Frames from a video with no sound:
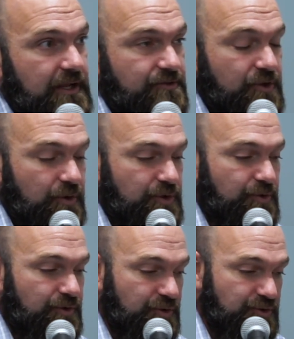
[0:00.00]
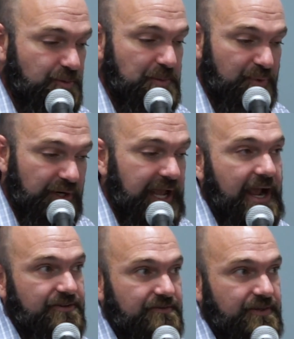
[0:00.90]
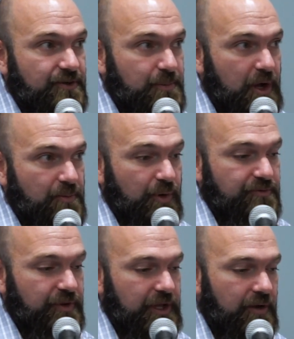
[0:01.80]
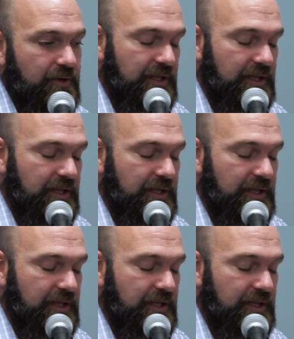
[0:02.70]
And so you should be pretty active in your bond portfolio.